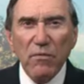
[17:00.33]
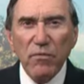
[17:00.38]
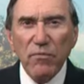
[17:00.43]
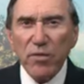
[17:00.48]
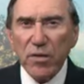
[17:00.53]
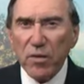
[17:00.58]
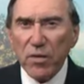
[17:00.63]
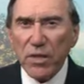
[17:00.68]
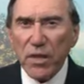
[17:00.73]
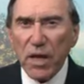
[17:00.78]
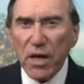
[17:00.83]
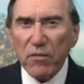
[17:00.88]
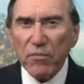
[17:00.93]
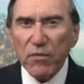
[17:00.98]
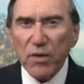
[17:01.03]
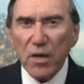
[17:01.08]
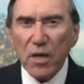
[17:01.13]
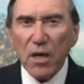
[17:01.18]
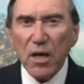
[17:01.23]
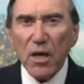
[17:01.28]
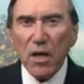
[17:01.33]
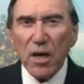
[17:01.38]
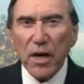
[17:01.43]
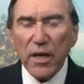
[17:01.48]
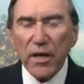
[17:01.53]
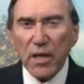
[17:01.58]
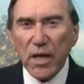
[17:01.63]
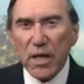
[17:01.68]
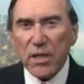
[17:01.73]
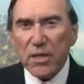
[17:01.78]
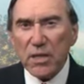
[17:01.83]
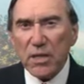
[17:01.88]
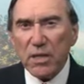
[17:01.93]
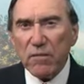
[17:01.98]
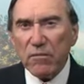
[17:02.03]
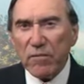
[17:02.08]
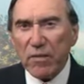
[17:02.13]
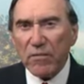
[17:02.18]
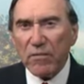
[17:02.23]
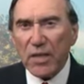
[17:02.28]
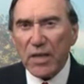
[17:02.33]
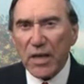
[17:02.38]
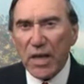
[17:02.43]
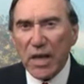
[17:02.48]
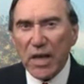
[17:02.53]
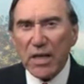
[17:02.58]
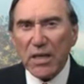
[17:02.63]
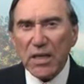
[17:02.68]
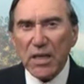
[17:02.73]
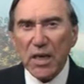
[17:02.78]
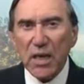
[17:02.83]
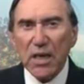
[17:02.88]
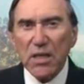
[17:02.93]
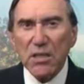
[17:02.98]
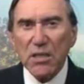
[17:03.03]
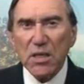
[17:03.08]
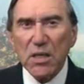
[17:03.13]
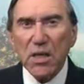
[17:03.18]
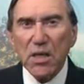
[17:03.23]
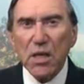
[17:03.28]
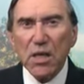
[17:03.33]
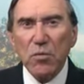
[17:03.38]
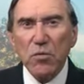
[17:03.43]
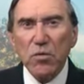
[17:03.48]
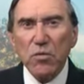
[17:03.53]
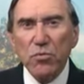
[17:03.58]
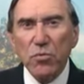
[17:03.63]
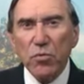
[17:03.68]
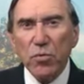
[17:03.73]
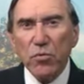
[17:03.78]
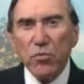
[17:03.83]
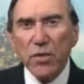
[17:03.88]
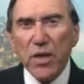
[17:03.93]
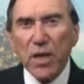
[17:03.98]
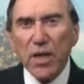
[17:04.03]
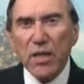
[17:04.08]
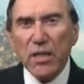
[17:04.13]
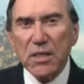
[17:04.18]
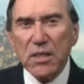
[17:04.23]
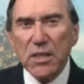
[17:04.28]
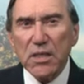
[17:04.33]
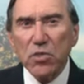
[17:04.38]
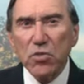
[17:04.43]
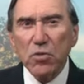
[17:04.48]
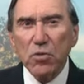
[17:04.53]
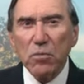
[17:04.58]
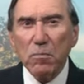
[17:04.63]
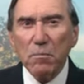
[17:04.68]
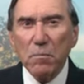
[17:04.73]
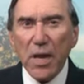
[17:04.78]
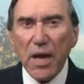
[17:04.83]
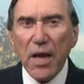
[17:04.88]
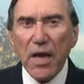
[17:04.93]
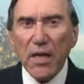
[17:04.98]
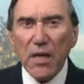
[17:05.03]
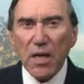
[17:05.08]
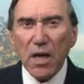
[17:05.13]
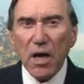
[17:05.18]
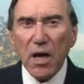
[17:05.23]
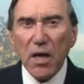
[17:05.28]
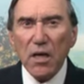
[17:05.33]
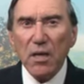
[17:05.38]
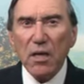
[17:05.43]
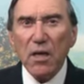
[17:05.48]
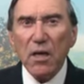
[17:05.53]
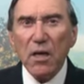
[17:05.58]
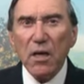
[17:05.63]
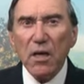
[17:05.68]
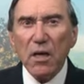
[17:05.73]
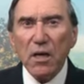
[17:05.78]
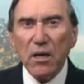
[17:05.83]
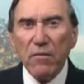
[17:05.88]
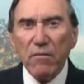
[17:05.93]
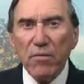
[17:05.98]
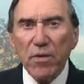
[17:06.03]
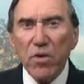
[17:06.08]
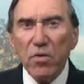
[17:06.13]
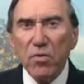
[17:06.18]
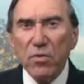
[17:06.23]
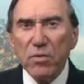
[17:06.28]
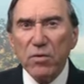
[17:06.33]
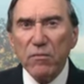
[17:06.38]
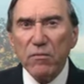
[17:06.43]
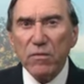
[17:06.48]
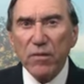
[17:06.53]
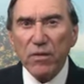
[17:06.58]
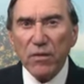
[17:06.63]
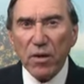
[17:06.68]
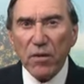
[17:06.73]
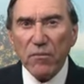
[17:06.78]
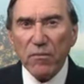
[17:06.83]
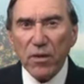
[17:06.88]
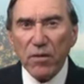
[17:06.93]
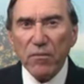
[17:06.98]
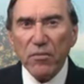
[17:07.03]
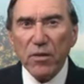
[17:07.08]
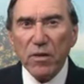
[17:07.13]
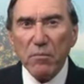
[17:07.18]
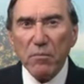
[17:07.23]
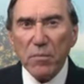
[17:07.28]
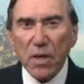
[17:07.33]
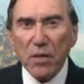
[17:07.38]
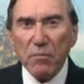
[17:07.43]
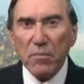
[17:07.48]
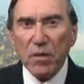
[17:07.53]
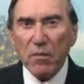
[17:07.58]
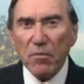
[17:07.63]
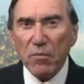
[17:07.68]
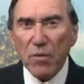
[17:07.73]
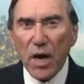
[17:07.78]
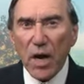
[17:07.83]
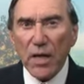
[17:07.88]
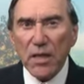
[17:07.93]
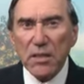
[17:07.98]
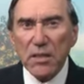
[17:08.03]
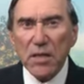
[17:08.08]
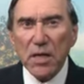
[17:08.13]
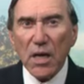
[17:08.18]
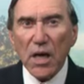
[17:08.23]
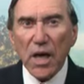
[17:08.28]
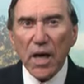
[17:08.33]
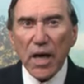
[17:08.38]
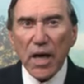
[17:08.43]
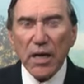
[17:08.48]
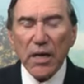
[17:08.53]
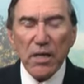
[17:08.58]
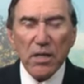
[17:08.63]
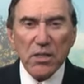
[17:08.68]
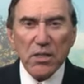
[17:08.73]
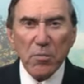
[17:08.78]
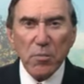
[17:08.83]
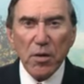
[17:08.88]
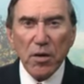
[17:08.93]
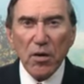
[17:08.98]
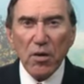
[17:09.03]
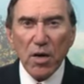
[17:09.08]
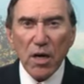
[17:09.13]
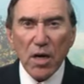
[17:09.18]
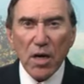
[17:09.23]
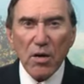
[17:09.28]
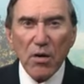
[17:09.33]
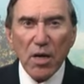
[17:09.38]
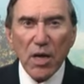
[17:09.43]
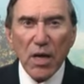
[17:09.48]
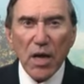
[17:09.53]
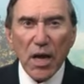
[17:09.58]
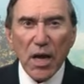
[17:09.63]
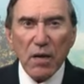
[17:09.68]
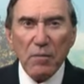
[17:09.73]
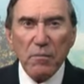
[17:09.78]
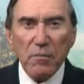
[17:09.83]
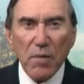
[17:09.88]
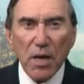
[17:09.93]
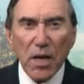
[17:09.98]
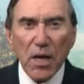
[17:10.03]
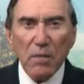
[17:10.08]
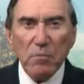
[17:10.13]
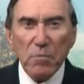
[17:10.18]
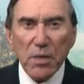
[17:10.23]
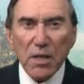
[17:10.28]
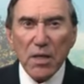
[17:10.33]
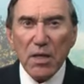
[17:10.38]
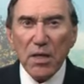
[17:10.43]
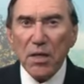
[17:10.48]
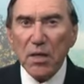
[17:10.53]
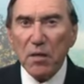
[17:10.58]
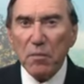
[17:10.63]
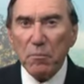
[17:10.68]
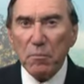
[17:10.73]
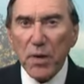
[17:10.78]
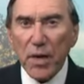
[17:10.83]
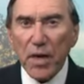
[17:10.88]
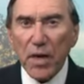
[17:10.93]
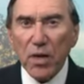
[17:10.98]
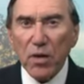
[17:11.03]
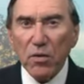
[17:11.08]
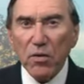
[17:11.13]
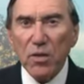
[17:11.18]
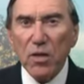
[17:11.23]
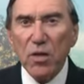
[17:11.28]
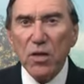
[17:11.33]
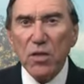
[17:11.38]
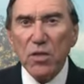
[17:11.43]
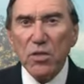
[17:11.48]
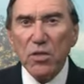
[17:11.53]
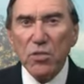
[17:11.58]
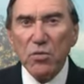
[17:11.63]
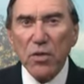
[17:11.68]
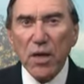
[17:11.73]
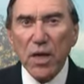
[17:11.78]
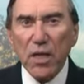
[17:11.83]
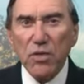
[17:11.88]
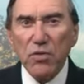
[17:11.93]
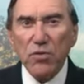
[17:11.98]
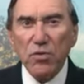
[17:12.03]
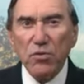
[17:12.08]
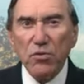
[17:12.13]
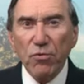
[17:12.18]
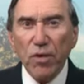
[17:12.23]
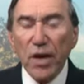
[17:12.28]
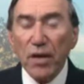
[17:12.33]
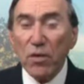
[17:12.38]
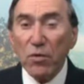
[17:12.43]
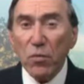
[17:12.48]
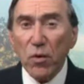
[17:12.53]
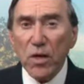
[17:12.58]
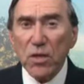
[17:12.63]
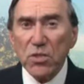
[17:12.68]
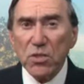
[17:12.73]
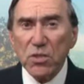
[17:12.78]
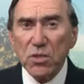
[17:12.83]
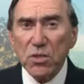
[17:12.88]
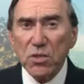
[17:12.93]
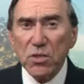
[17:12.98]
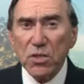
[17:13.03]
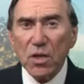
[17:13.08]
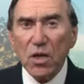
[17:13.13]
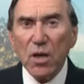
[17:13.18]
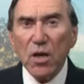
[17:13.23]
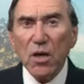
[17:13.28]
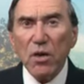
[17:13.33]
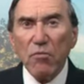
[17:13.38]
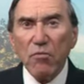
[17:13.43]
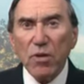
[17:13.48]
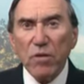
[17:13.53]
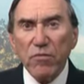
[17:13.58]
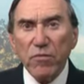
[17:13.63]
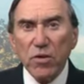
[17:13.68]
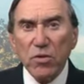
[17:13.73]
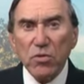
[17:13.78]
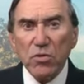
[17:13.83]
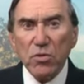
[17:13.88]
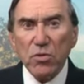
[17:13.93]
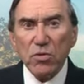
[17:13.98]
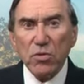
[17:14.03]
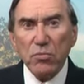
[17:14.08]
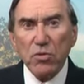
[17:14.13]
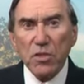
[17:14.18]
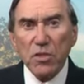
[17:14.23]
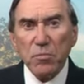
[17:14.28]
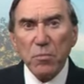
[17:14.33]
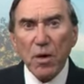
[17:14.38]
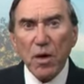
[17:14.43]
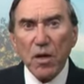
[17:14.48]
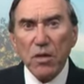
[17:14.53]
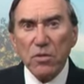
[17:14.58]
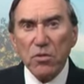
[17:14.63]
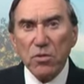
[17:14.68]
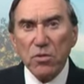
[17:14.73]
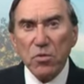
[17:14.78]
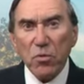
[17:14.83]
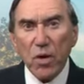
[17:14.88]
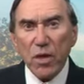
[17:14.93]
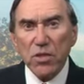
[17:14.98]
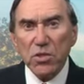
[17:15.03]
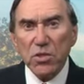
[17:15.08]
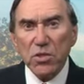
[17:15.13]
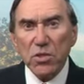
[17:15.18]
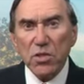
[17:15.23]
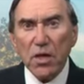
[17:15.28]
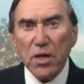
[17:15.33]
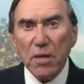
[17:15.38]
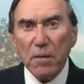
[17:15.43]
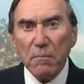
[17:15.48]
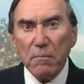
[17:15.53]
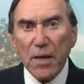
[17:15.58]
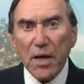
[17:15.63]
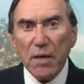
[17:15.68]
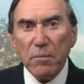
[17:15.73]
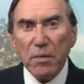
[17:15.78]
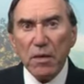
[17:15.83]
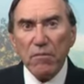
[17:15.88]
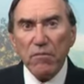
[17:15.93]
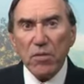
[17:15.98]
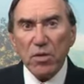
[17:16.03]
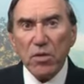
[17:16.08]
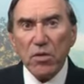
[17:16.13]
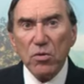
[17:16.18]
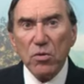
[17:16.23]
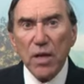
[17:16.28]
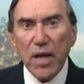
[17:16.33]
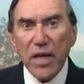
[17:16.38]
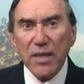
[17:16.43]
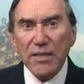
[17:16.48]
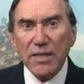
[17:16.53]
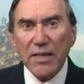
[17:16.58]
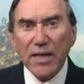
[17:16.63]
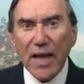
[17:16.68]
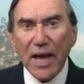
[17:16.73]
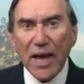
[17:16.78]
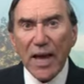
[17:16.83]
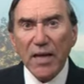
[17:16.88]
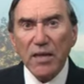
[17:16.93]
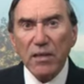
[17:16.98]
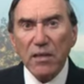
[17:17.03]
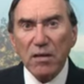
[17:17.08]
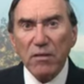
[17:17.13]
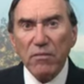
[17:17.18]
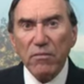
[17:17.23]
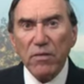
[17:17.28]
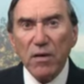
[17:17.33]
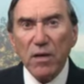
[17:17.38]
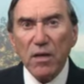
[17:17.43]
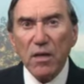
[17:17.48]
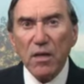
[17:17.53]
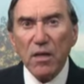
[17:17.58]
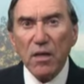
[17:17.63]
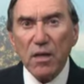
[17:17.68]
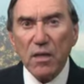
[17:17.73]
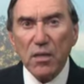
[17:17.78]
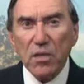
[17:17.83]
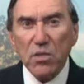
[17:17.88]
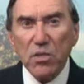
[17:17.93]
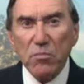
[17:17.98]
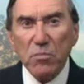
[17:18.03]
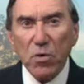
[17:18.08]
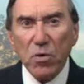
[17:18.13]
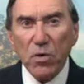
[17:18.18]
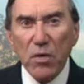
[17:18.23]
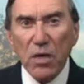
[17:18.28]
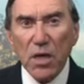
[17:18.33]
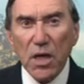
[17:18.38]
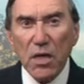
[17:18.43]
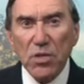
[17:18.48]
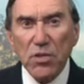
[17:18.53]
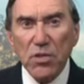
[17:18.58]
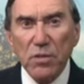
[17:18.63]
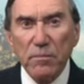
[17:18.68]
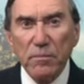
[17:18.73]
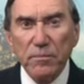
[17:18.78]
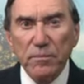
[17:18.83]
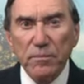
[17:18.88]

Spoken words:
Philadelphia, a 1958 case, it was ruled that a teacher may not invoke their Fifth Amendment rights at a disciplinary hearing and may be compelled to answer direct questions. Refusal to respond to questions may be viewed as an act of insubordination.